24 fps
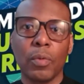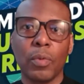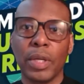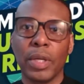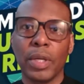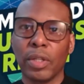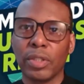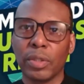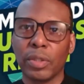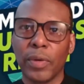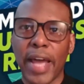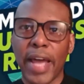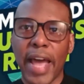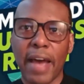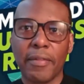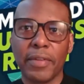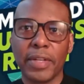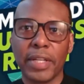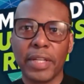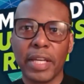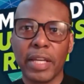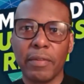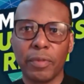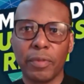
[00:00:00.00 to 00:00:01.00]
We also
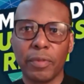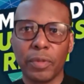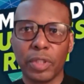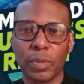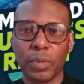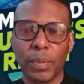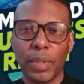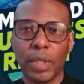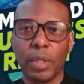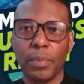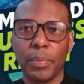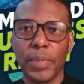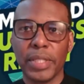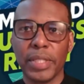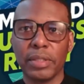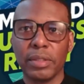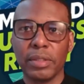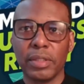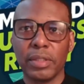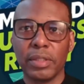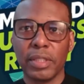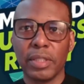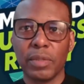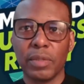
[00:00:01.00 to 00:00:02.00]
advocate for small
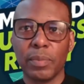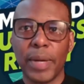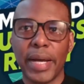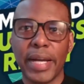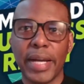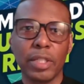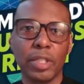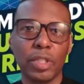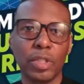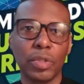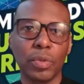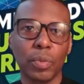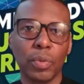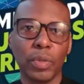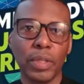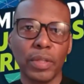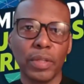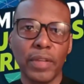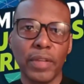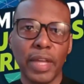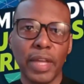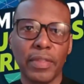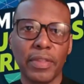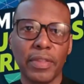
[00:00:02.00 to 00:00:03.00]
businesses by
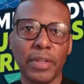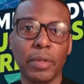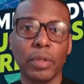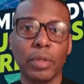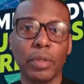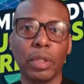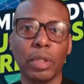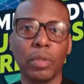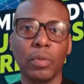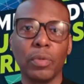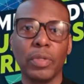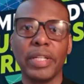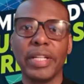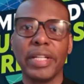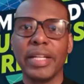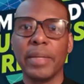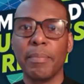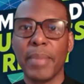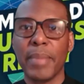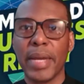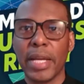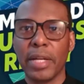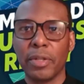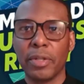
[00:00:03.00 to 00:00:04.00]
ensuring that they're included
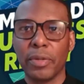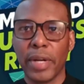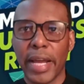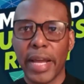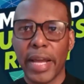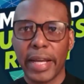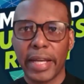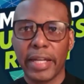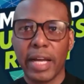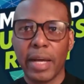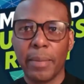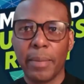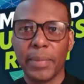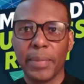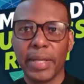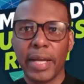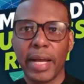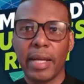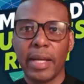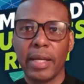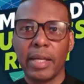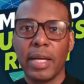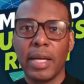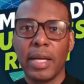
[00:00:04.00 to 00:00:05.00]
in major economic
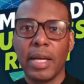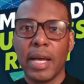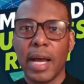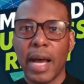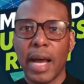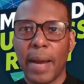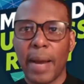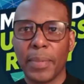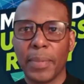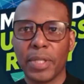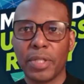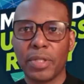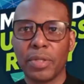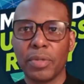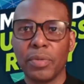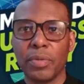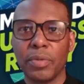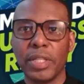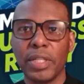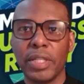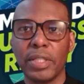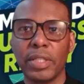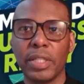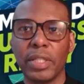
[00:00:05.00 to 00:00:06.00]

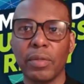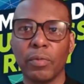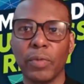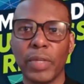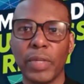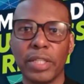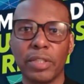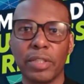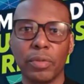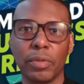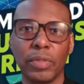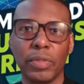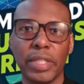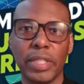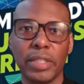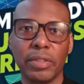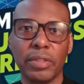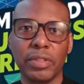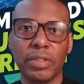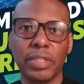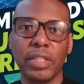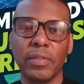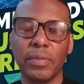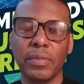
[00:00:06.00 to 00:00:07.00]
opportunities and regional
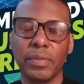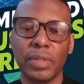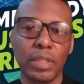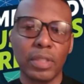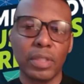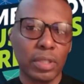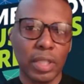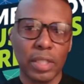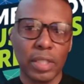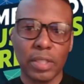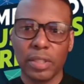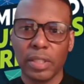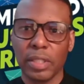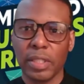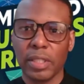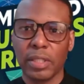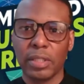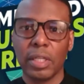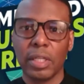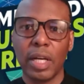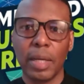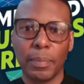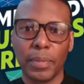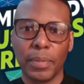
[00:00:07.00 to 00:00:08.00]
initiatives, such
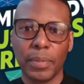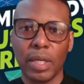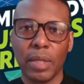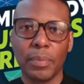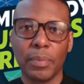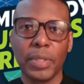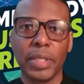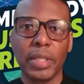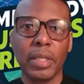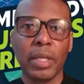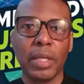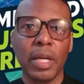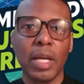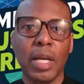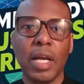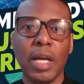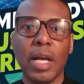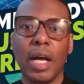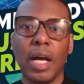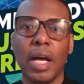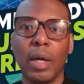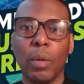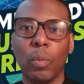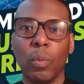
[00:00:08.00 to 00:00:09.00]
as the upcoming
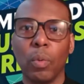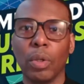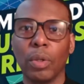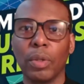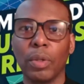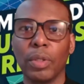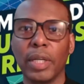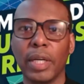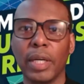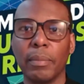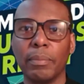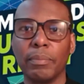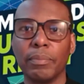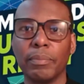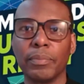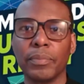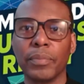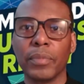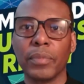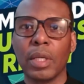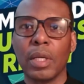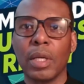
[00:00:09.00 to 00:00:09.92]
World Cup.